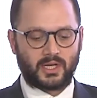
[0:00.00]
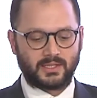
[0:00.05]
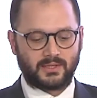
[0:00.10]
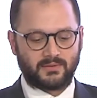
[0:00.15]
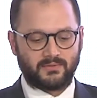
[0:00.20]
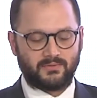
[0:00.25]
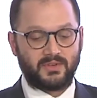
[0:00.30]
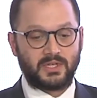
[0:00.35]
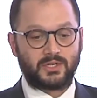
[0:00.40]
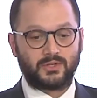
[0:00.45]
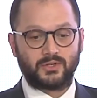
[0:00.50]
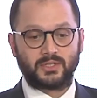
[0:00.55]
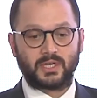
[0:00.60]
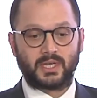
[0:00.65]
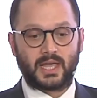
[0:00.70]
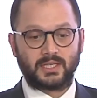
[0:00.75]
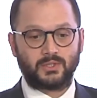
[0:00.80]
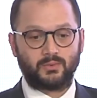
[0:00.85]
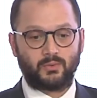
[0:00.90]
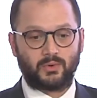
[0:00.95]
features
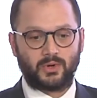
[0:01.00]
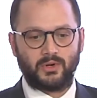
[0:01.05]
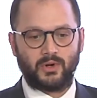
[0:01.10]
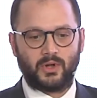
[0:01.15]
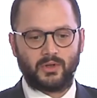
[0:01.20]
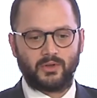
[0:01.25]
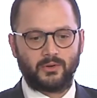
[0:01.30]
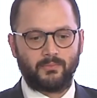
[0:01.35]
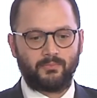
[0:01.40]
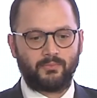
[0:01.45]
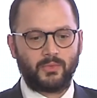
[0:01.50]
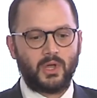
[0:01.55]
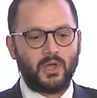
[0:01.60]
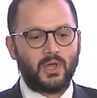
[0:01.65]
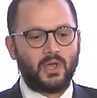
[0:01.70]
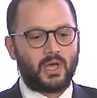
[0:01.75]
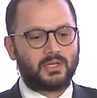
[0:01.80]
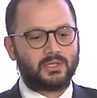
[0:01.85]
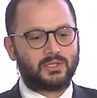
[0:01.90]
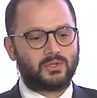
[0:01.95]
against one another.
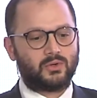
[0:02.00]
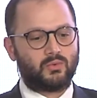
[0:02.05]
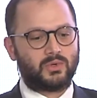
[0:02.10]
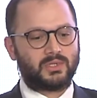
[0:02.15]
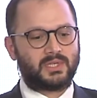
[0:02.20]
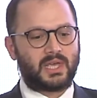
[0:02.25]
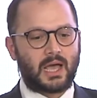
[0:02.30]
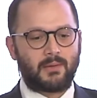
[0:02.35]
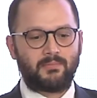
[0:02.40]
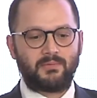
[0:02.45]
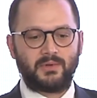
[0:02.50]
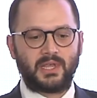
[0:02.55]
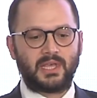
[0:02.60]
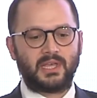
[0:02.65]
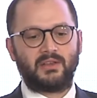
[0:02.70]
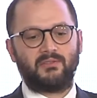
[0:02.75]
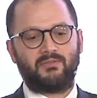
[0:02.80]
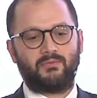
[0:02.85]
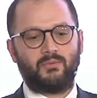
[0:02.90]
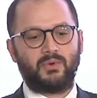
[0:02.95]
And so what's
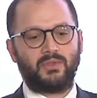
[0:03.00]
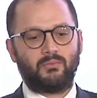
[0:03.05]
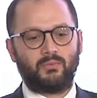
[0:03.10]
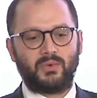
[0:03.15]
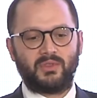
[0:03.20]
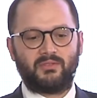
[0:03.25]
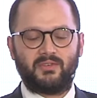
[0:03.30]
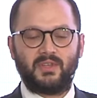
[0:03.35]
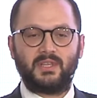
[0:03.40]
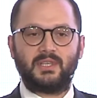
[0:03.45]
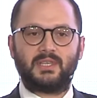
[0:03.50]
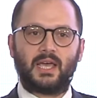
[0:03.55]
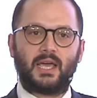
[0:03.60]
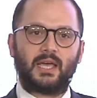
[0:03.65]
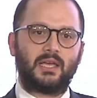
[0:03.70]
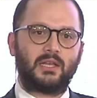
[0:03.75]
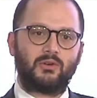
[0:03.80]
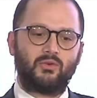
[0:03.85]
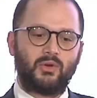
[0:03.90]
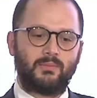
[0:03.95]
happening with
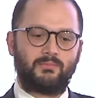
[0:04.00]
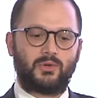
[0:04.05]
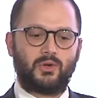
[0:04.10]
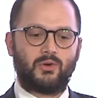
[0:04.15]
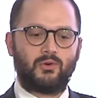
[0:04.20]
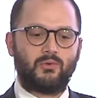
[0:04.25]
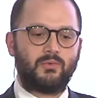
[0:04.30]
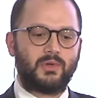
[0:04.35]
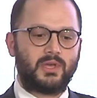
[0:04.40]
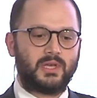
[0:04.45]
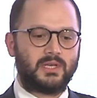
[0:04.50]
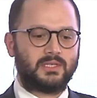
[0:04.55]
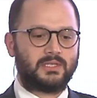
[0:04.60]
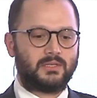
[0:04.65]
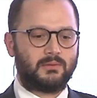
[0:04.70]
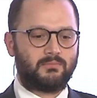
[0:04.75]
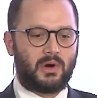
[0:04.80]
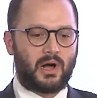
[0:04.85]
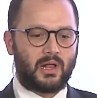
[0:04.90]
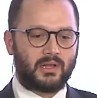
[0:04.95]
fintech and crypto is
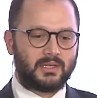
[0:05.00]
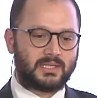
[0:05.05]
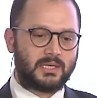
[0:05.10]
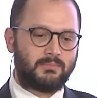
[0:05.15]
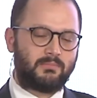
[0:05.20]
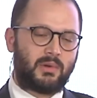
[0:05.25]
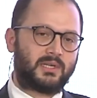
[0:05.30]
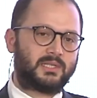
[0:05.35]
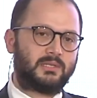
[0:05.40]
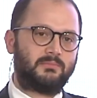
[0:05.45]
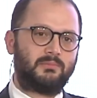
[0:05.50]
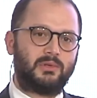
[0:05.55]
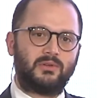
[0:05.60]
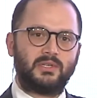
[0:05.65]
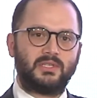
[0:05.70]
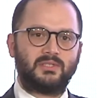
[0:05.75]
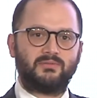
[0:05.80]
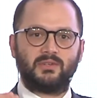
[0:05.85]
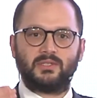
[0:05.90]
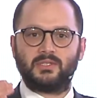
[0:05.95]
the policy
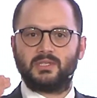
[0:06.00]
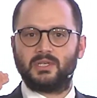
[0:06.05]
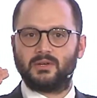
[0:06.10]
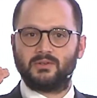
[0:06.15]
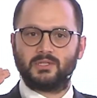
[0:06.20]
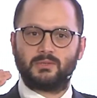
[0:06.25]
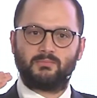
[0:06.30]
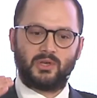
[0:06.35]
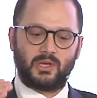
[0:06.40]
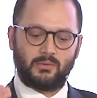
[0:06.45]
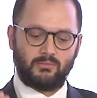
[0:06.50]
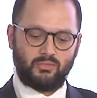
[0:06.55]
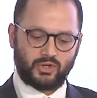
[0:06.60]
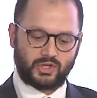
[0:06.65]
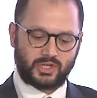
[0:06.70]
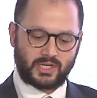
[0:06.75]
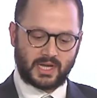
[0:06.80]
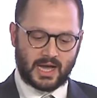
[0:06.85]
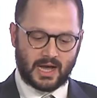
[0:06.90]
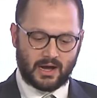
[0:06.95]
possibilities frontier is being
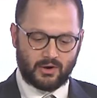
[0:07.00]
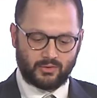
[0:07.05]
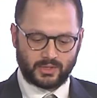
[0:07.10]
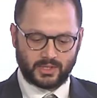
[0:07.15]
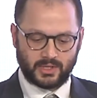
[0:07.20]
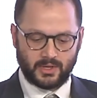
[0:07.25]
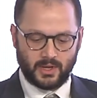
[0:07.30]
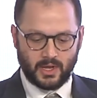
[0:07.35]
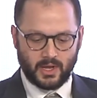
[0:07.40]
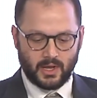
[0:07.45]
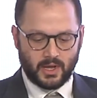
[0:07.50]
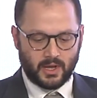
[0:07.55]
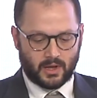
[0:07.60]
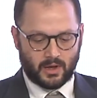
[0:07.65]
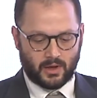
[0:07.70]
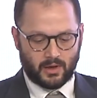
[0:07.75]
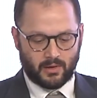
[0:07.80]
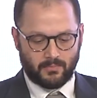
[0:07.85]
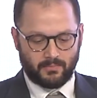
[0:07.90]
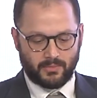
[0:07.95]
pushed out.
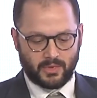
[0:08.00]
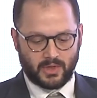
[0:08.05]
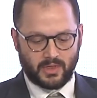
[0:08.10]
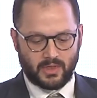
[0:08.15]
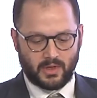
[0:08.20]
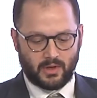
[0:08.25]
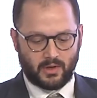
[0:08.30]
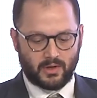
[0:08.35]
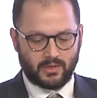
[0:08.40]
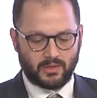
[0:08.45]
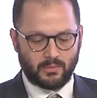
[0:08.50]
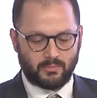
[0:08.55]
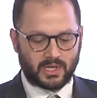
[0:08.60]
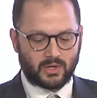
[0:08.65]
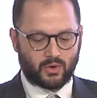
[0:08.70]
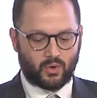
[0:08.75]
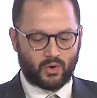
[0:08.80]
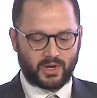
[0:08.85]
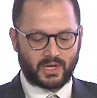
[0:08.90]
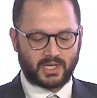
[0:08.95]
The
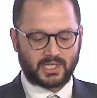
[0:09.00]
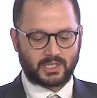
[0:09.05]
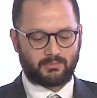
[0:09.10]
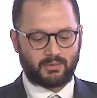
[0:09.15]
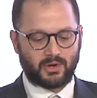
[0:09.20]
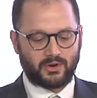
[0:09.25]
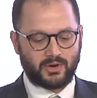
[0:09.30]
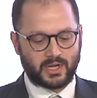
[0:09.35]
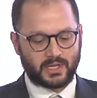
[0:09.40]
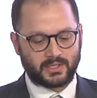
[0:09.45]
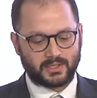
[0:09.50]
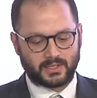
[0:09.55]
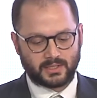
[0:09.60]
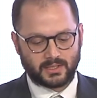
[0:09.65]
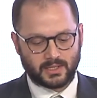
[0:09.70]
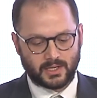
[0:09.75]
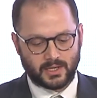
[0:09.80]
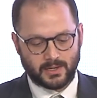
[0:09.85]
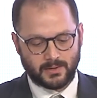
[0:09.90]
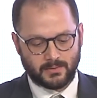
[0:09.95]
Bitcoin
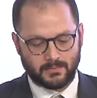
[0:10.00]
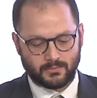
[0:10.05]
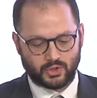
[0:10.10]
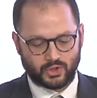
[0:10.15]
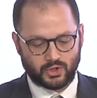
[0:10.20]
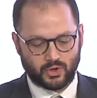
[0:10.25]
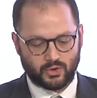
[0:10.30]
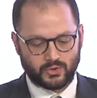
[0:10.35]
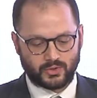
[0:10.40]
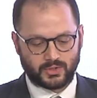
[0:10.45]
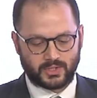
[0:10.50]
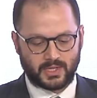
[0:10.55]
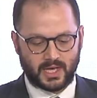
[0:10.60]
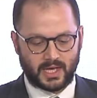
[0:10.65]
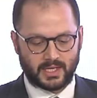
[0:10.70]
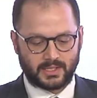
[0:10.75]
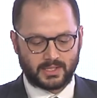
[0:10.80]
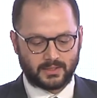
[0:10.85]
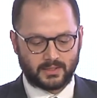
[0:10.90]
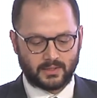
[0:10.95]
experience shows
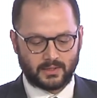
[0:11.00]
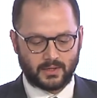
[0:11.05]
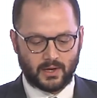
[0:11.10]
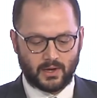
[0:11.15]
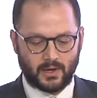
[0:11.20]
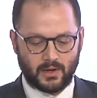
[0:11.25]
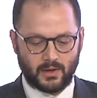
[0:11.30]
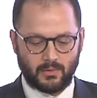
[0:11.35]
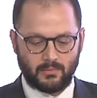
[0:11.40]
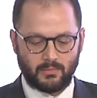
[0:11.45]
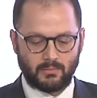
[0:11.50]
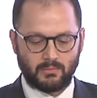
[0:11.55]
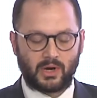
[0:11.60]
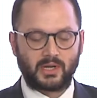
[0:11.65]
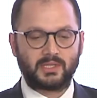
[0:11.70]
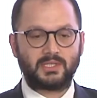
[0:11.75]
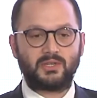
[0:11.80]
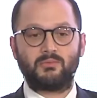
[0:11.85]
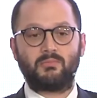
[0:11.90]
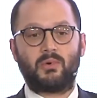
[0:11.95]
that
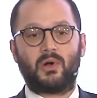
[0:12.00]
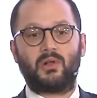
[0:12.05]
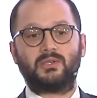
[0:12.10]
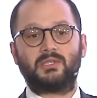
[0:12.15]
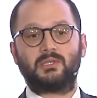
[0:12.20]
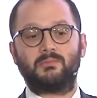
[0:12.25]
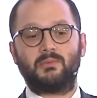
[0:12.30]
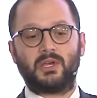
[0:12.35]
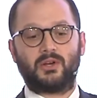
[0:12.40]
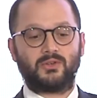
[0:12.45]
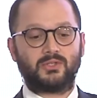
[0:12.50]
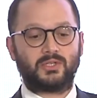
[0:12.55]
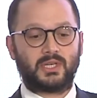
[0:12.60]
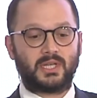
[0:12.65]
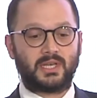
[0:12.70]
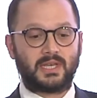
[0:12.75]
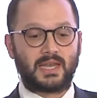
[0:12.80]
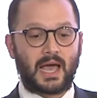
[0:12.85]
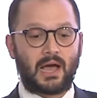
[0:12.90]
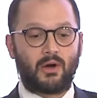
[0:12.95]
monetary policymakers
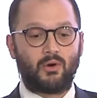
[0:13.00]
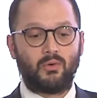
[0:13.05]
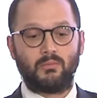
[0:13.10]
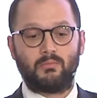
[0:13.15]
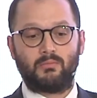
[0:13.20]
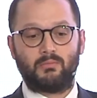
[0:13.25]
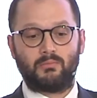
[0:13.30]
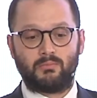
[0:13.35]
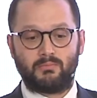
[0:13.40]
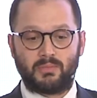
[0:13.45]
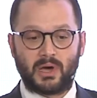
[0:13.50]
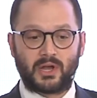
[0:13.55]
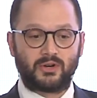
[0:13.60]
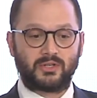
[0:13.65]
can now better